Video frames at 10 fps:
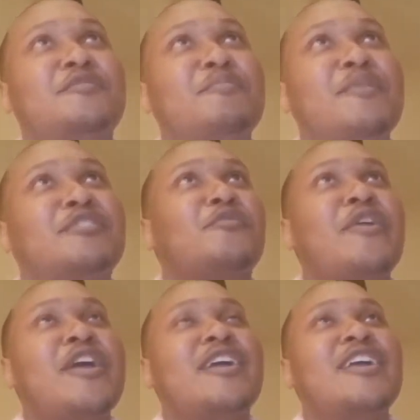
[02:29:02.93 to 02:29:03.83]
Mr.
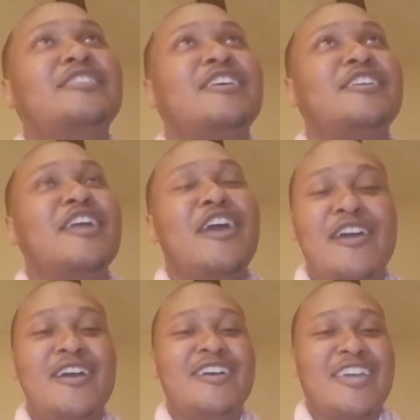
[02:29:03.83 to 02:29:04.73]
Rick. He's in
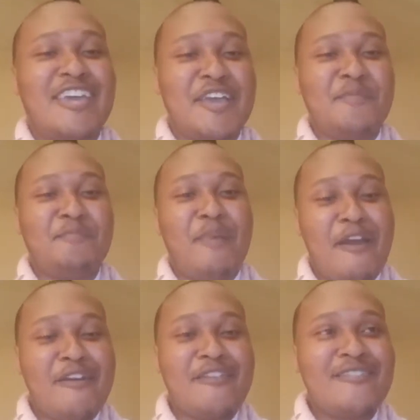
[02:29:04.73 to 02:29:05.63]
there. King
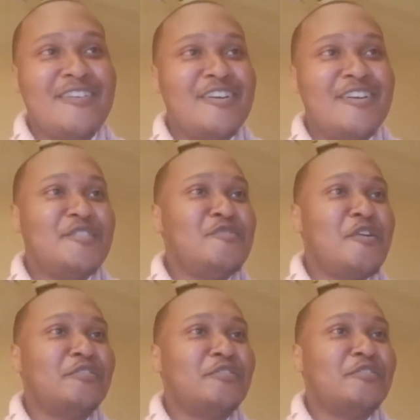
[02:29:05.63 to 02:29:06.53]
Bert. You
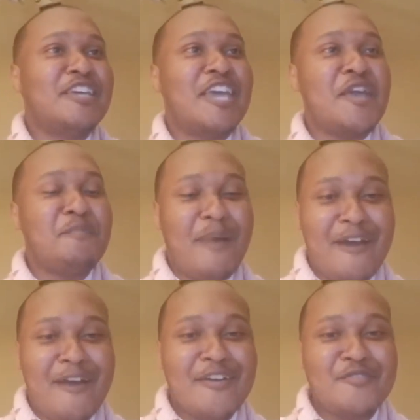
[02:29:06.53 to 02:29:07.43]
gonna see King
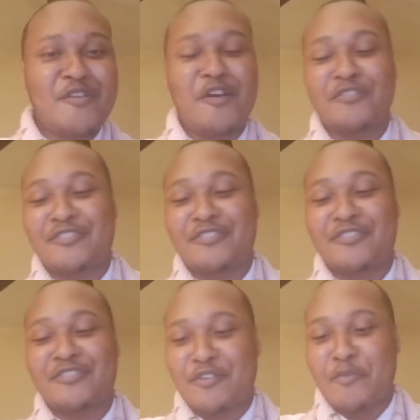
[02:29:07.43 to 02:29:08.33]
Bert. You gonna see
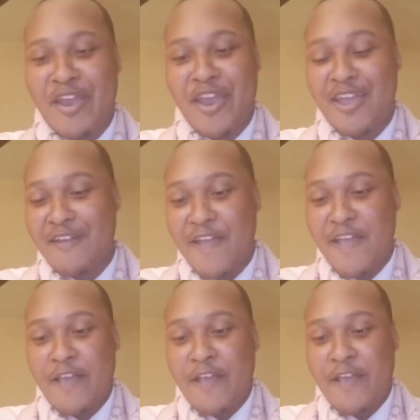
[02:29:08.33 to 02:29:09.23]
Mr. Rick.
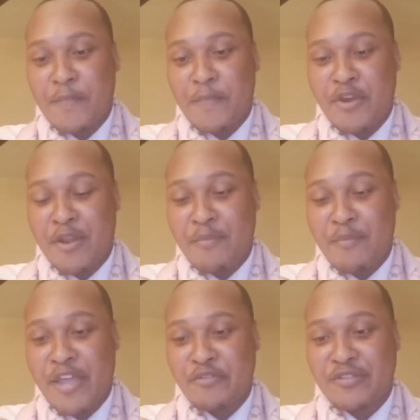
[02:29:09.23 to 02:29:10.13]
You know what I
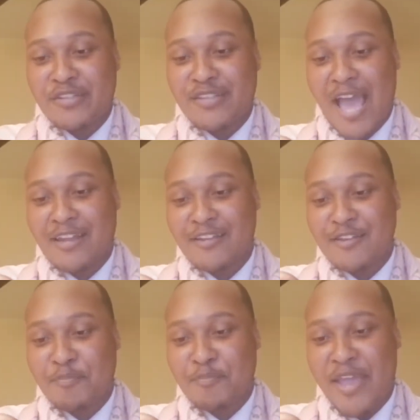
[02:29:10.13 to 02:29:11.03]
mean? You just gotta
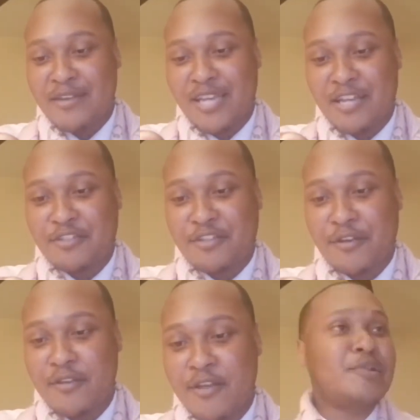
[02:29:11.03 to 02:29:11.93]
pay
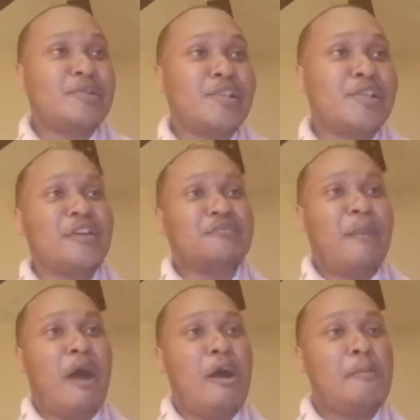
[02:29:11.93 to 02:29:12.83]
attention. Players
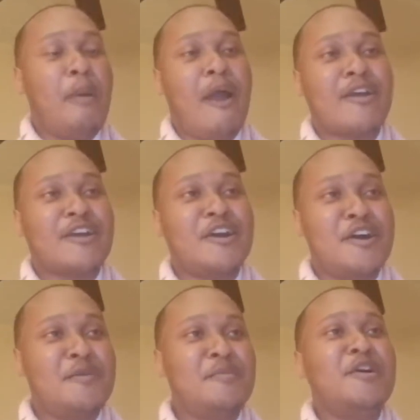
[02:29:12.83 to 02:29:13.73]
ballpark
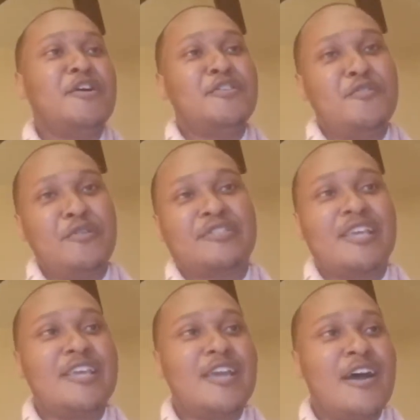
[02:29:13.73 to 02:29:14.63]
come. You'll
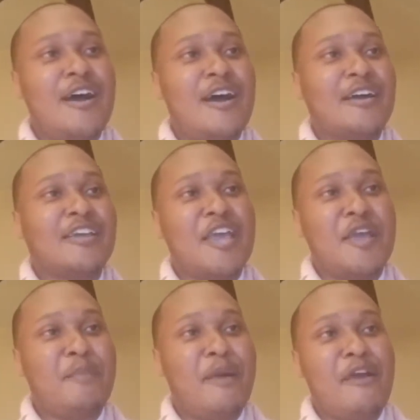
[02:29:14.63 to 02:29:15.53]
see
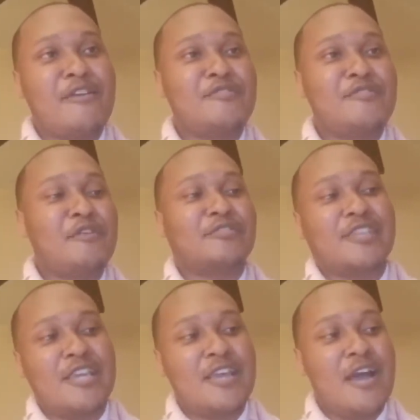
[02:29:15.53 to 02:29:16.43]
King Bert. You're gonna
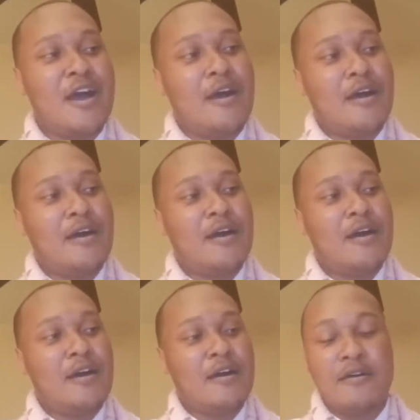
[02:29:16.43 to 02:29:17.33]
see
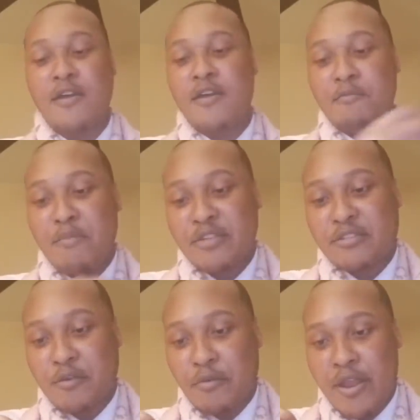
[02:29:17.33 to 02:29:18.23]

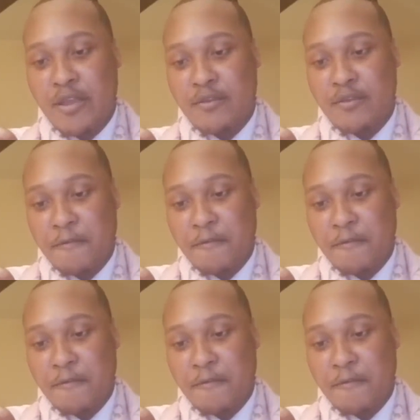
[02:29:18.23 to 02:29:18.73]
Mr. Rick.